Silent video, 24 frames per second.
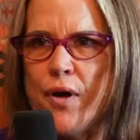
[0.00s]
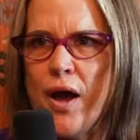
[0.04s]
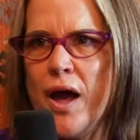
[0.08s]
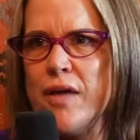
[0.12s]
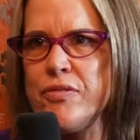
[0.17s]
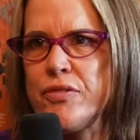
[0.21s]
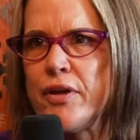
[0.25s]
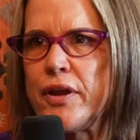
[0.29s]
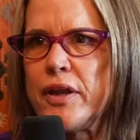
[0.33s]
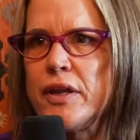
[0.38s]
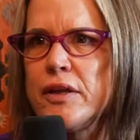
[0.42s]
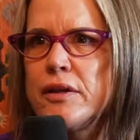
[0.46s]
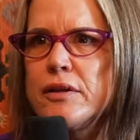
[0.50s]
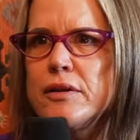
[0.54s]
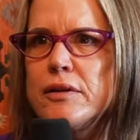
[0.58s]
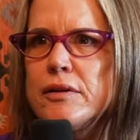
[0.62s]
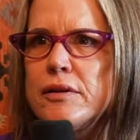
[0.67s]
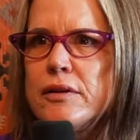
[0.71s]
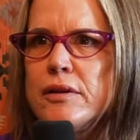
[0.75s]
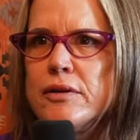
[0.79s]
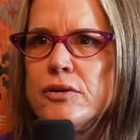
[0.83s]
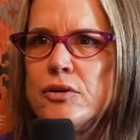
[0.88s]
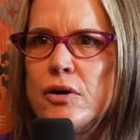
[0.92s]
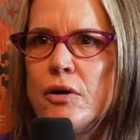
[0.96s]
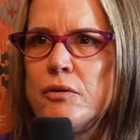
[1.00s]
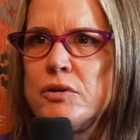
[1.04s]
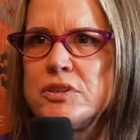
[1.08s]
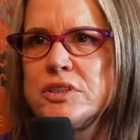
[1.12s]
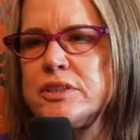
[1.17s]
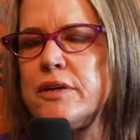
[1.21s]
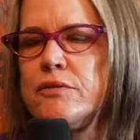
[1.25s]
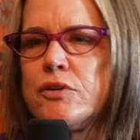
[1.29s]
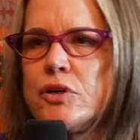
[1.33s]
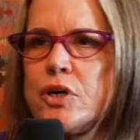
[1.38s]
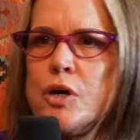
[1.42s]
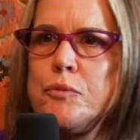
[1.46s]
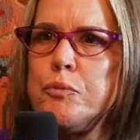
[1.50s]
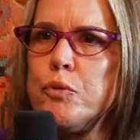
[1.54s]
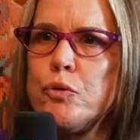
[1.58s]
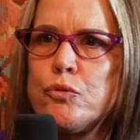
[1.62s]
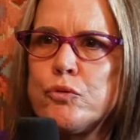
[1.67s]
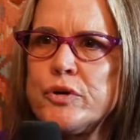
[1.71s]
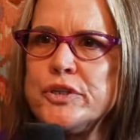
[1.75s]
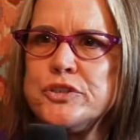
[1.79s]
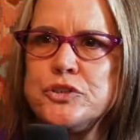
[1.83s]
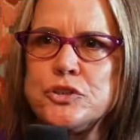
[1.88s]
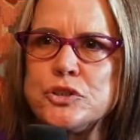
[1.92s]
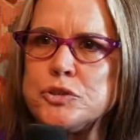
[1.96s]
I think you always have a couple of
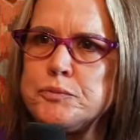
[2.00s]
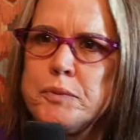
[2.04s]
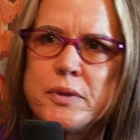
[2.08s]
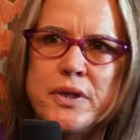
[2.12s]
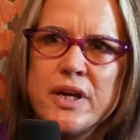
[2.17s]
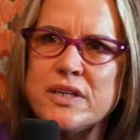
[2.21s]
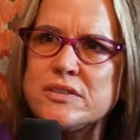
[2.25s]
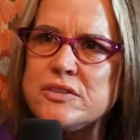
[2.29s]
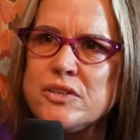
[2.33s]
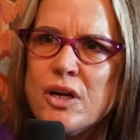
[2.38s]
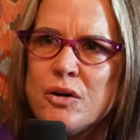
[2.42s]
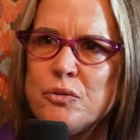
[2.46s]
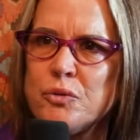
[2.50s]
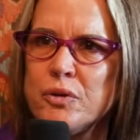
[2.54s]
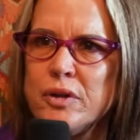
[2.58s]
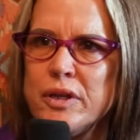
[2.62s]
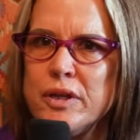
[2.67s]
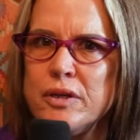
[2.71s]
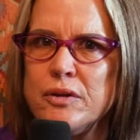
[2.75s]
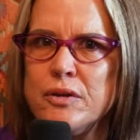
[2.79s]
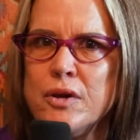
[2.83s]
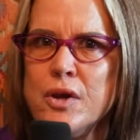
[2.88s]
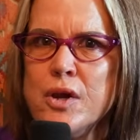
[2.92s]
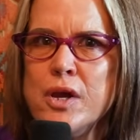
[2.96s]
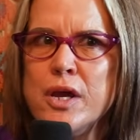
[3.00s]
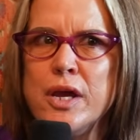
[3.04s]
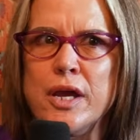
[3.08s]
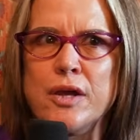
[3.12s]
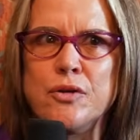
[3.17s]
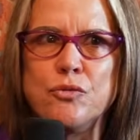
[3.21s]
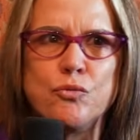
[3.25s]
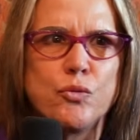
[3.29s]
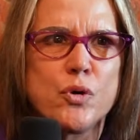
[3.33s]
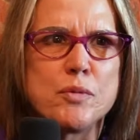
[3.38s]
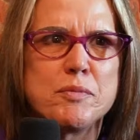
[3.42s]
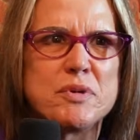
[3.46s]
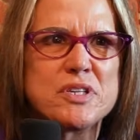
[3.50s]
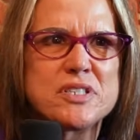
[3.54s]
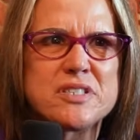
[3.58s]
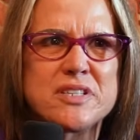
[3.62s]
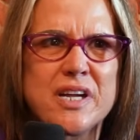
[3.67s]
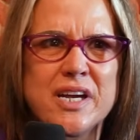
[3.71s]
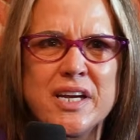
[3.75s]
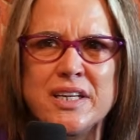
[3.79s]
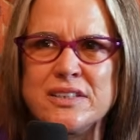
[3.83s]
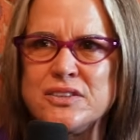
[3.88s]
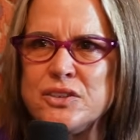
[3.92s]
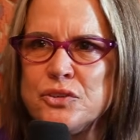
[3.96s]
reachers, but that's not really in women's
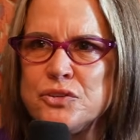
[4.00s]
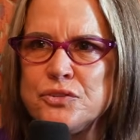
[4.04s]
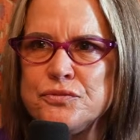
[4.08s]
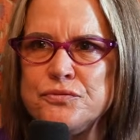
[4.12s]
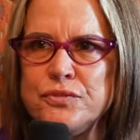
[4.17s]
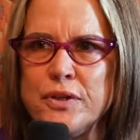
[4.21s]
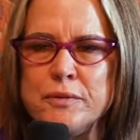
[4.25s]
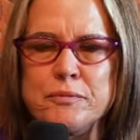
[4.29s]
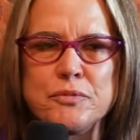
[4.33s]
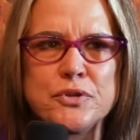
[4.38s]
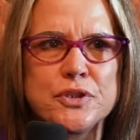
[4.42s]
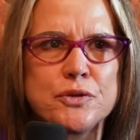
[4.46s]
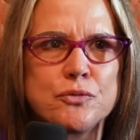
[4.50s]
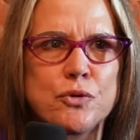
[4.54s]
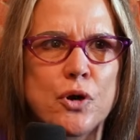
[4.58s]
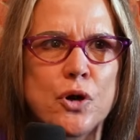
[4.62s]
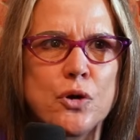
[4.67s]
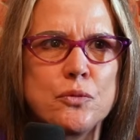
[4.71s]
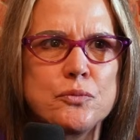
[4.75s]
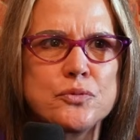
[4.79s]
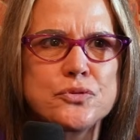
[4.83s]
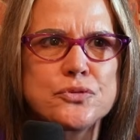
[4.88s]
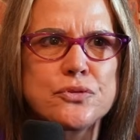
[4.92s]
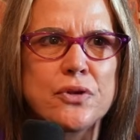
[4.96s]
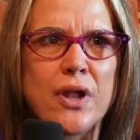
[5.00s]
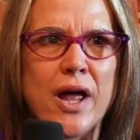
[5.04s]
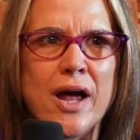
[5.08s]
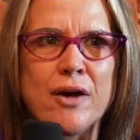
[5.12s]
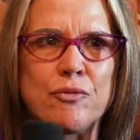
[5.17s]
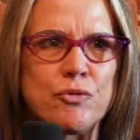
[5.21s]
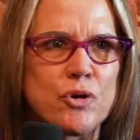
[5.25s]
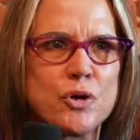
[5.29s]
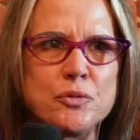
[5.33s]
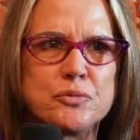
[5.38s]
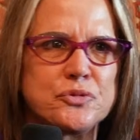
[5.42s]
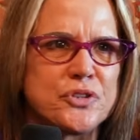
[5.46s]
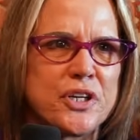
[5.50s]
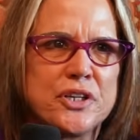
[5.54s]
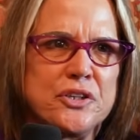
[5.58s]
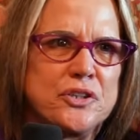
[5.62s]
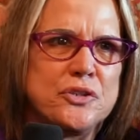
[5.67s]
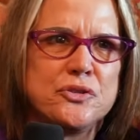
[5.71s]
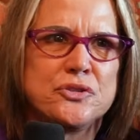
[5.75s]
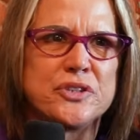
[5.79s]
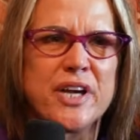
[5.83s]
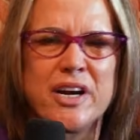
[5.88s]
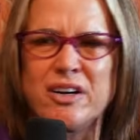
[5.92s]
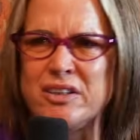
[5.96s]
things. Those flimsy ropes, light ropes they
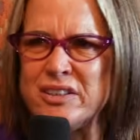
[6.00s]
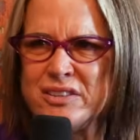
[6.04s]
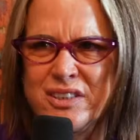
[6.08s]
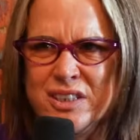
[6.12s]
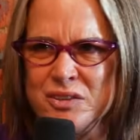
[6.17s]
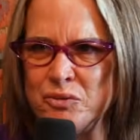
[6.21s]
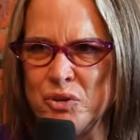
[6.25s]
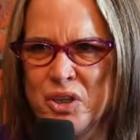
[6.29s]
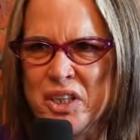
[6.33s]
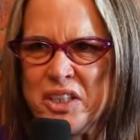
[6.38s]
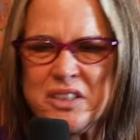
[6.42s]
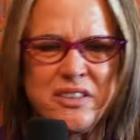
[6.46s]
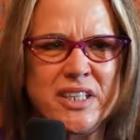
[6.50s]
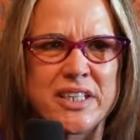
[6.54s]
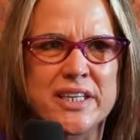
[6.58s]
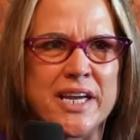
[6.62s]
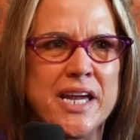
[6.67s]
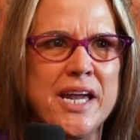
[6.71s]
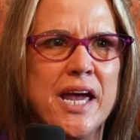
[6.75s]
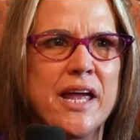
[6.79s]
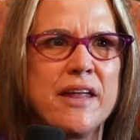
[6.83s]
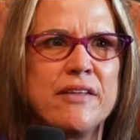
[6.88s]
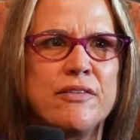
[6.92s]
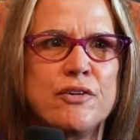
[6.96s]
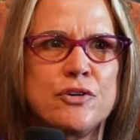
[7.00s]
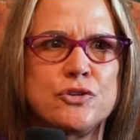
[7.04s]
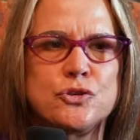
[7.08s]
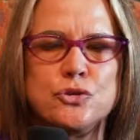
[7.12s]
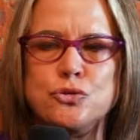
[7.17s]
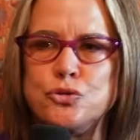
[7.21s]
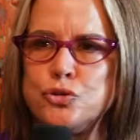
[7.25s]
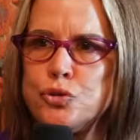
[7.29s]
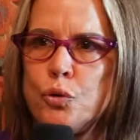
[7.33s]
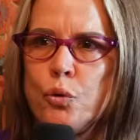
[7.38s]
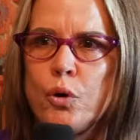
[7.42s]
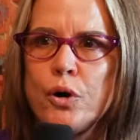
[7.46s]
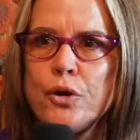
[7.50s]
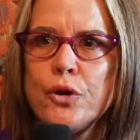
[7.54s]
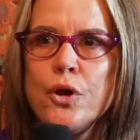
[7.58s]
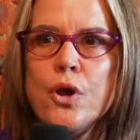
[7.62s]
use, how can they reach? They can't, and they're too short.